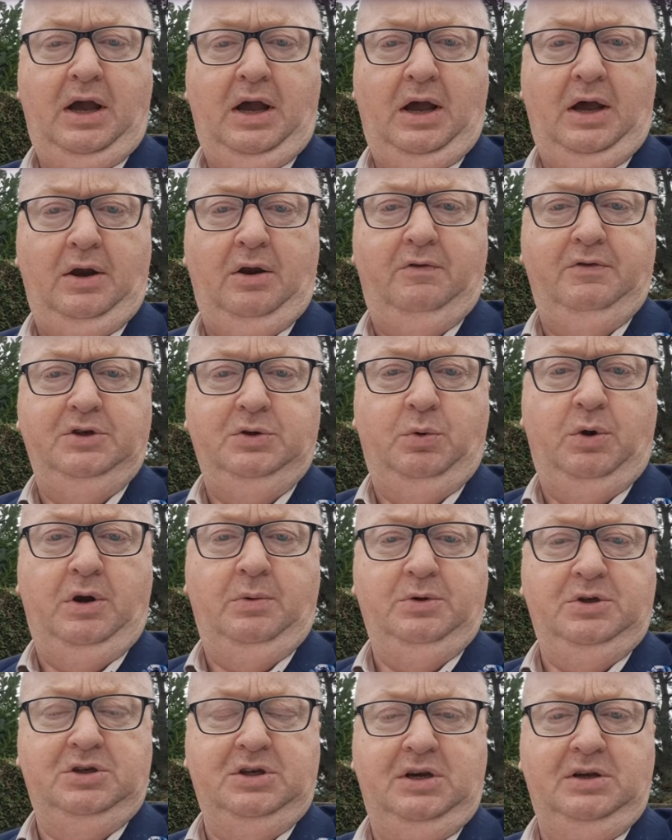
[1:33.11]
And obviously what I
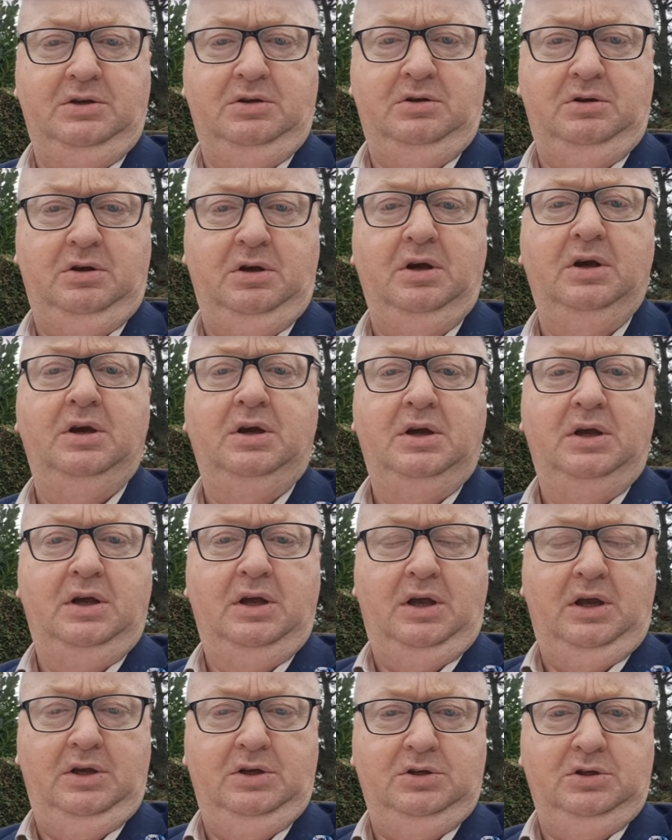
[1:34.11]
would say to you
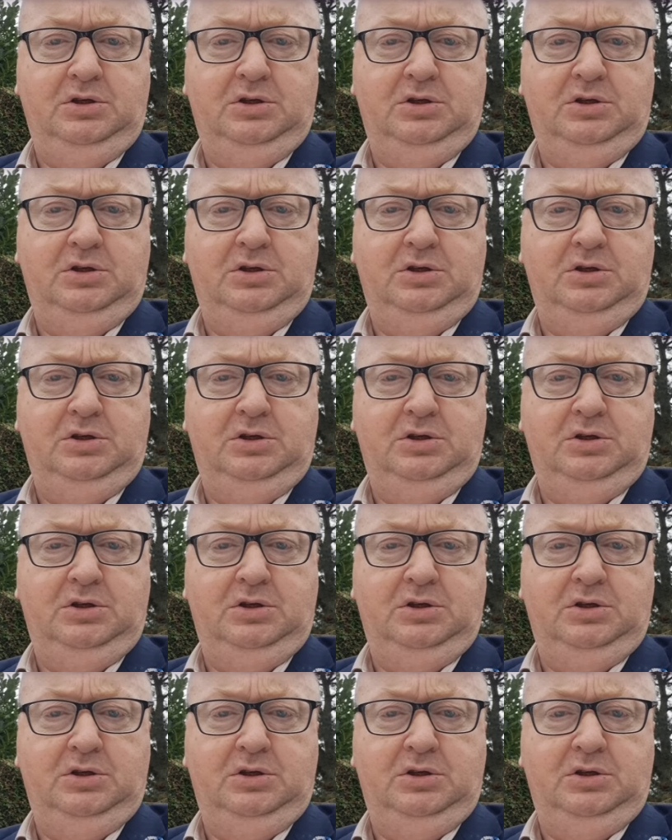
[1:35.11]
is